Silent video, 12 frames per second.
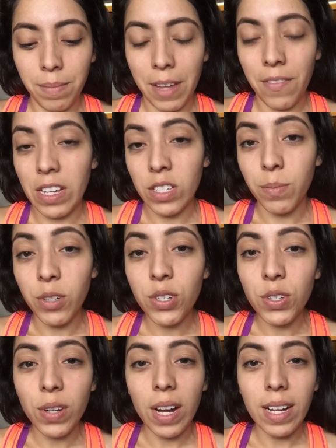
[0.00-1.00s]
my face
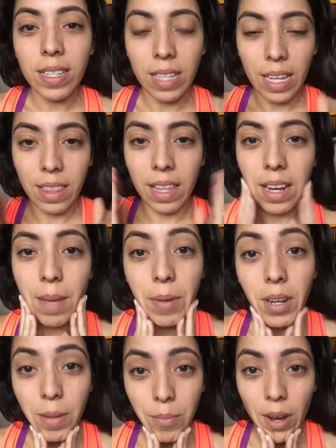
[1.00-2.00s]
moisturized, and then I
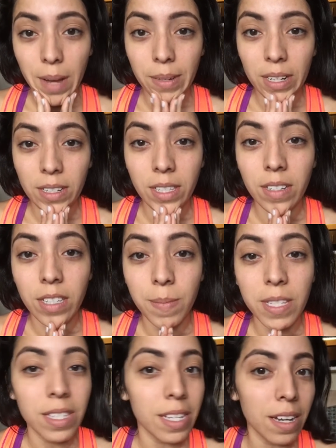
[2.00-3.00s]
put on primer, so it's
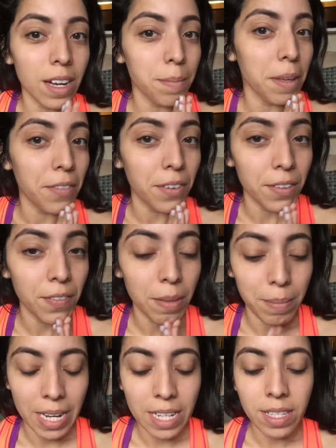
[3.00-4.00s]
been sitting on me for a few
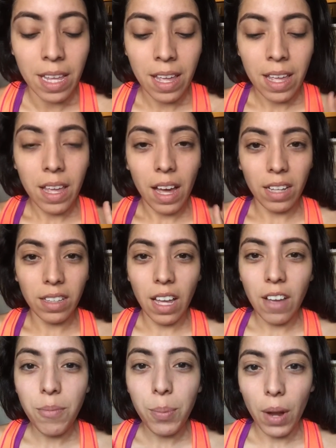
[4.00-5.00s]
minutes. I
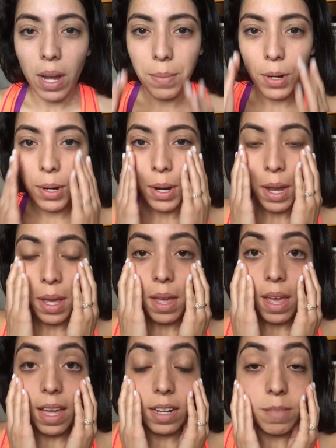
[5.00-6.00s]
love primer,
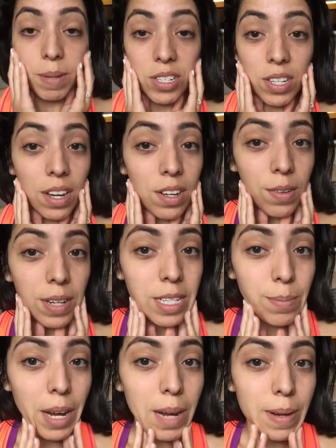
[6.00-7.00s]
and especially a
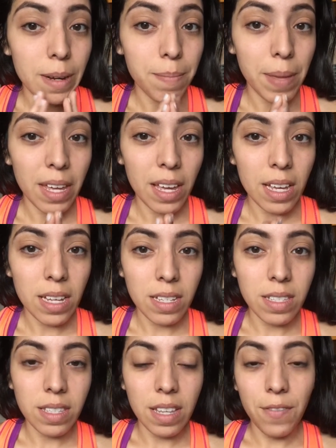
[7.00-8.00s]
glorious primer,
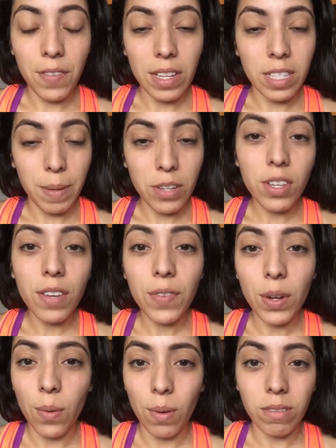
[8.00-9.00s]
because especially if
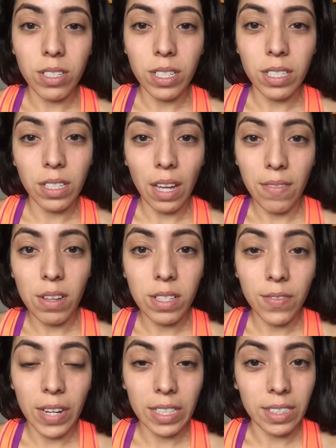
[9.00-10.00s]
you're older and you have
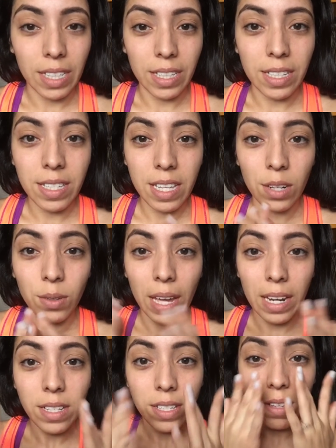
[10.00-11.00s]
those fine lines, it'll
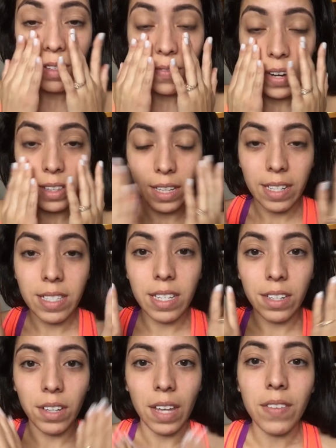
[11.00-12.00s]
get into those fine lines
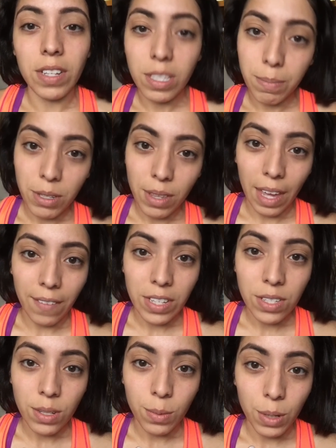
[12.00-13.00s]
and it'll give you a smooth
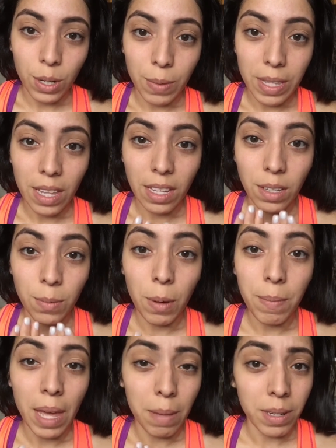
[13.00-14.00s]
canvas to work with, and you
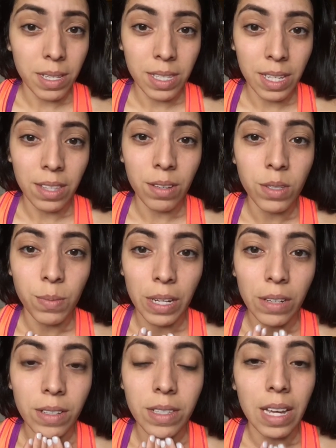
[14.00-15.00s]
won't be able to see those
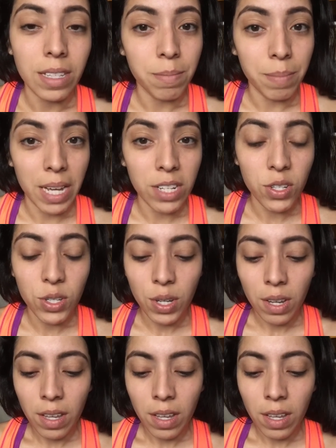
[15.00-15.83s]
wrinkles as much.